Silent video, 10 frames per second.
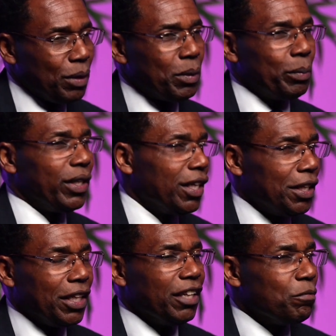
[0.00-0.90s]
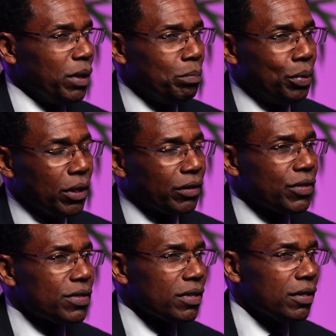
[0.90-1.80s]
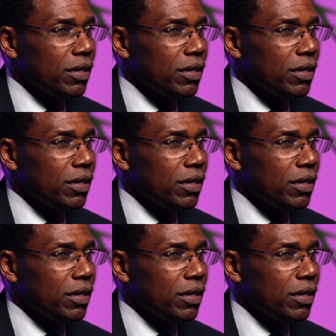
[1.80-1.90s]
people began to give me books.